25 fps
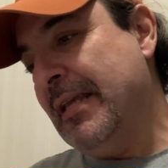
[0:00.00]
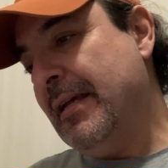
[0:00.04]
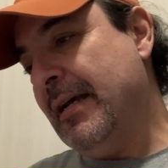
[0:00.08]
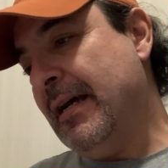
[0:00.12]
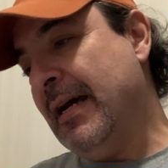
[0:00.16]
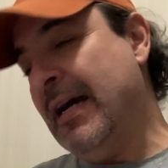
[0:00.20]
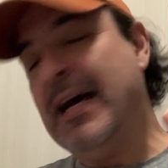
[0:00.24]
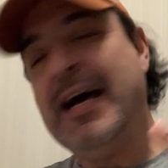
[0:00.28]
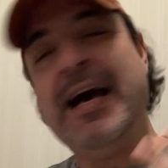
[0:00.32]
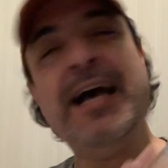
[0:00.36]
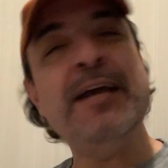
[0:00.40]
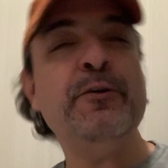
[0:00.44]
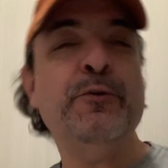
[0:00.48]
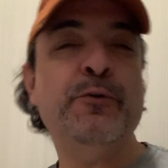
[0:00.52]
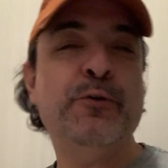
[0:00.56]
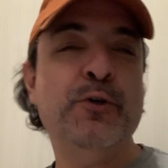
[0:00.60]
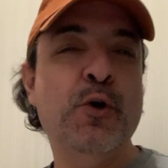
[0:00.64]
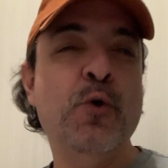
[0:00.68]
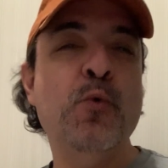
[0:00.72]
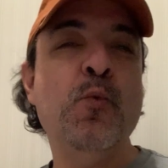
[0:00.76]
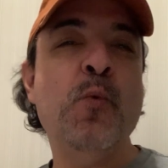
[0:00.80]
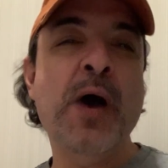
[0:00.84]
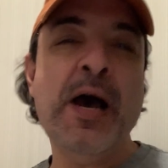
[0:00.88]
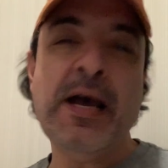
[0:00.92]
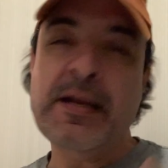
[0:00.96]
I don't
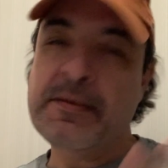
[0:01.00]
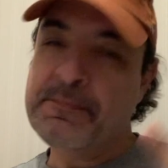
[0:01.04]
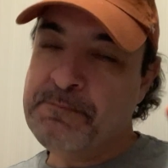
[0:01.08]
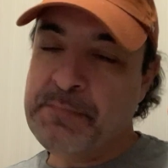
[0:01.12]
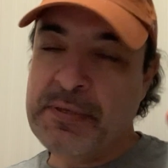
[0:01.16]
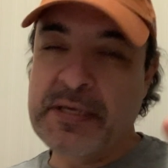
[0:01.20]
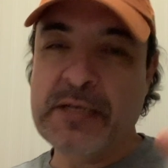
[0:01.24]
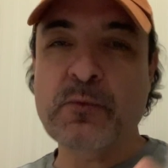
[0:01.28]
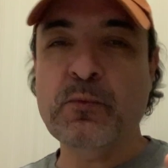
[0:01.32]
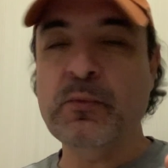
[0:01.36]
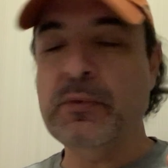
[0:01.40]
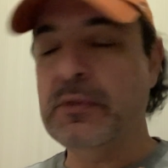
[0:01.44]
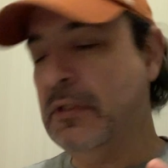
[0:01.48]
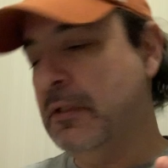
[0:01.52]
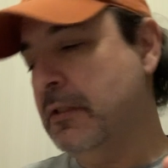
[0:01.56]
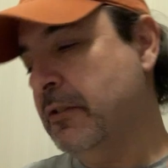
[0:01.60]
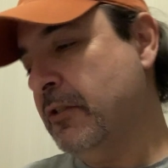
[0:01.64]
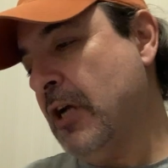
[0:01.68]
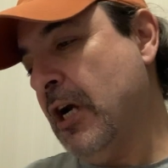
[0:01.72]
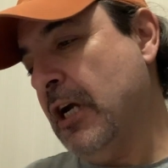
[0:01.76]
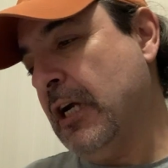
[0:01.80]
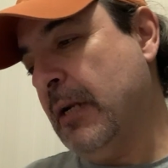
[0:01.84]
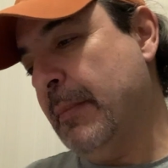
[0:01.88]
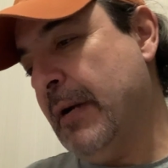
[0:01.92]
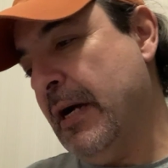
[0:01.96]
know what, but we'll
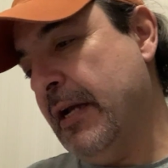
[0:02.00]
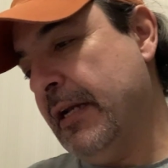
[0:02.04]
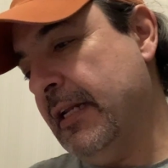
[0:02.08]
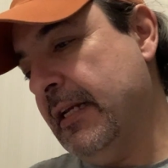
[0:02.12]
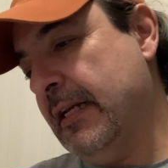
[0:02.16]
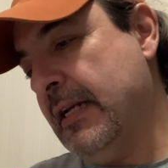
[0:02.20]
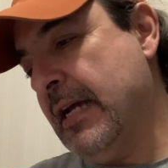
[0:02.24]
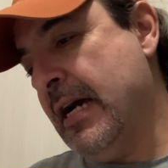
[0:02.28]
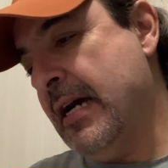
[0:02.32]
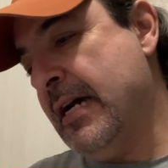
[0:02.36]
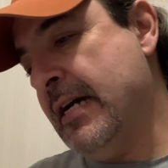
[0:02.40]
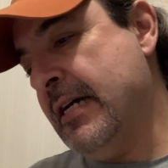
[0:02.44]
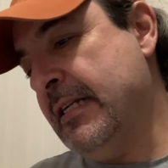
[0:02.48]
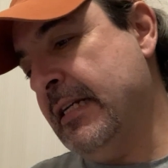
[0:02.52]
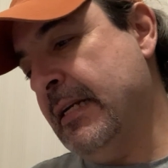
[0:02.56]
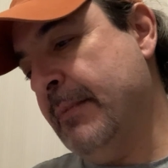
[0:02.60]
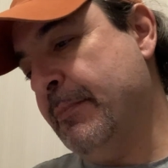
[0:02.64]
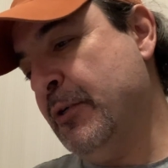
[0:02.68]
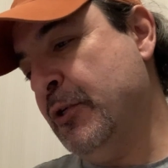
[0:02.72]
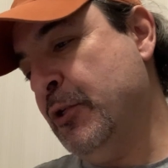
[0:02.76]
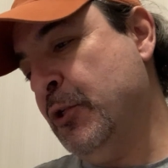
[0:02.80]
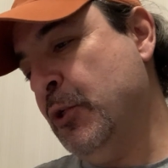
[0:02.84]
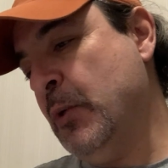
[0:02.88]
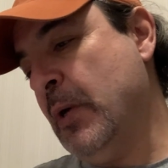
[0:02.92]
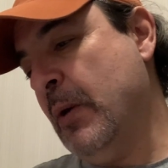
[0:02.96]
talk about it.
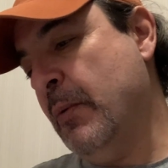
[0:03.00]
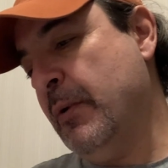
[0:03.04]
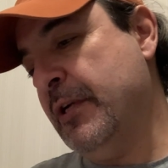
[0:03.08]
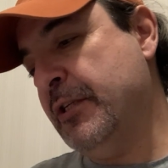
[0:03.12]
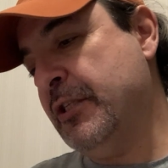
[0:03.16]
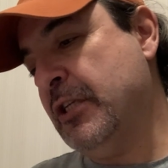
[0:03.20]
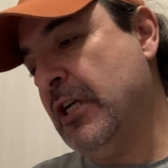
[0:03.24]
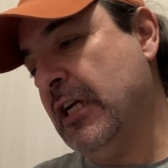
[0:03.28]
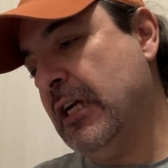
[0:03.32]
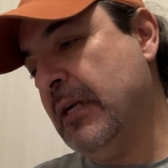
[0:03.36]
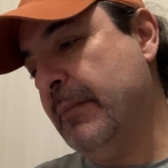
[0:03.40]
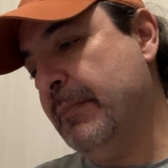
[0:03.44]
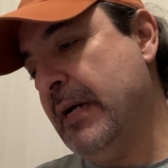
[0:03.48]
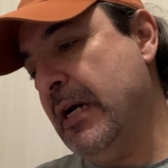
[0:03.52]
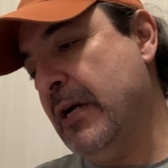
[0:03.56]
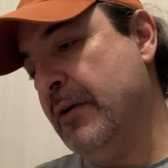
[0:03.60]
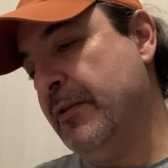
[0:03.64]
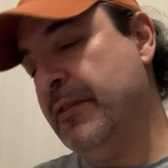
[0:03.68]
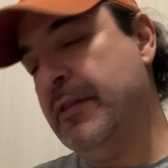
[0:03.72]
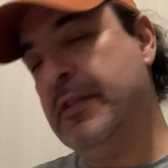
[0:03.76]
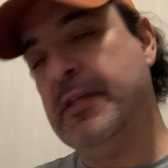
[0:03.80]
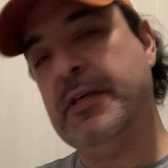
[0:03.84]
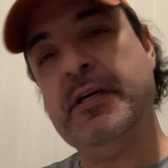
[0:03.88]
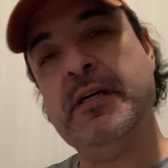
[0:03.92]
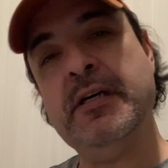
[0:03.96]
Number two, I want to talk
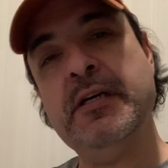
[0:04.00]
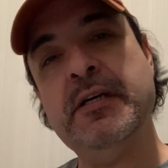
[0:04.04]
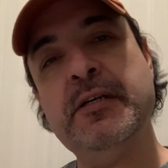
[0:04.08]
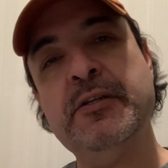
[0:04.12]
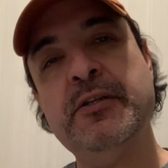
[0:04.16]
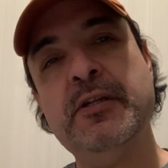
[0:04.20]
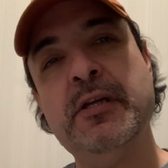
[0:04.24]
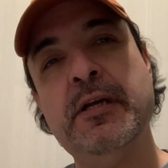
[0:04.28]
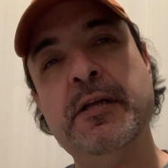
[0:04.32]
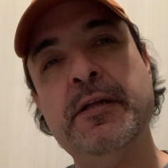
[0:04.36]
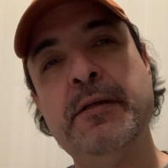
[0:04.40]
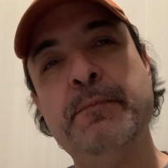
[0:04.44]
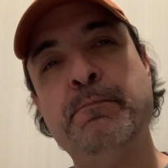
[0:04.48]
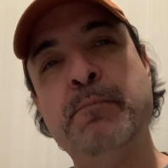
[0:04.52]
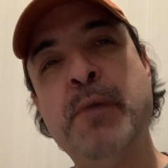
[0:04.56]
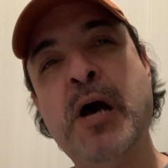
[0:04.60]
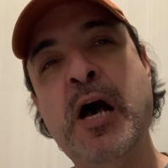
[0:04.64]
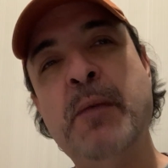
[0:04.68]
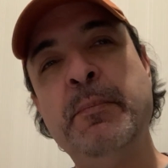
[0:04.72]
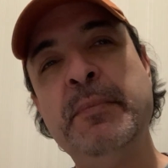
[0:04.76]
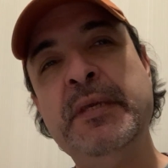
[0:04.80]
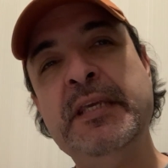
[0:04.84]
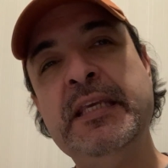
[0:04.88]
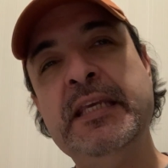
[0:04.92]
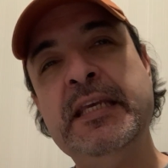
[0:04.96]
about the
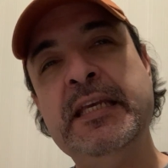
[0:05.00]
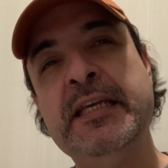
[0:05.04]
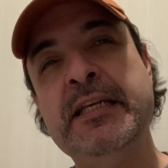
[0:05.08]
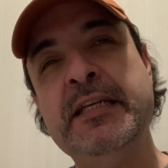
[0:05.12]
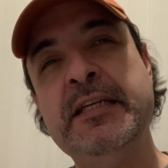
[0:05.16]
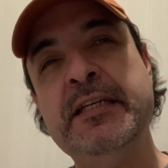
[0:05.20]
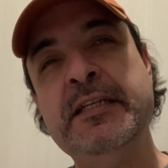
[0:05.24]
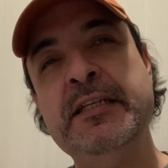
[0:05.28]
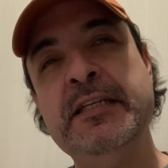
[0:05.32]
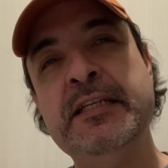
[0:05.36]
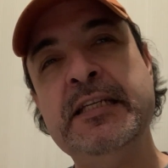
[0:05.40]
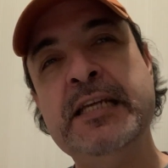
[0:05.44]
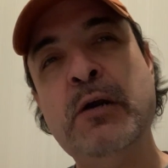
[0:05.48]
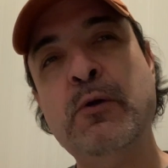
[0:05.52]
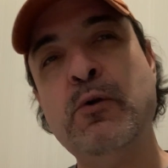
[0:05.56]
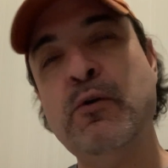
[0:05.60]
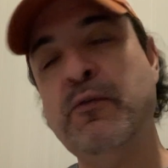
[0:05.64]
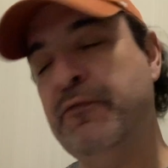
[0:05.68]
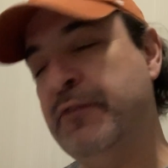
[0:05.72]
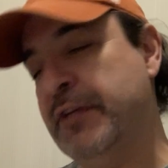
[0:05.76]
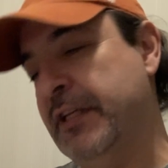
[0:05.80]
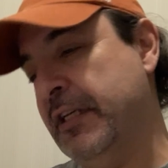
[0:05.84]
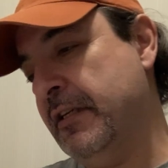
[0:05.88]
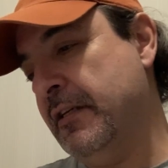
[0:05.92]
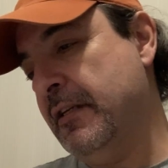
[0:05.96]
bombing in
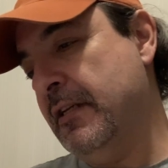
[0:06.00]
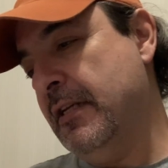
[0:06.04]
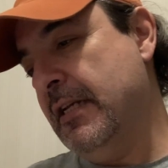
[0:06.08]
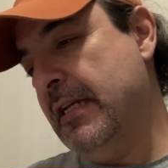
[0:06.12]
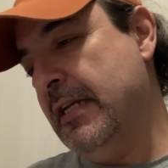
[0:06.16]
Yarovin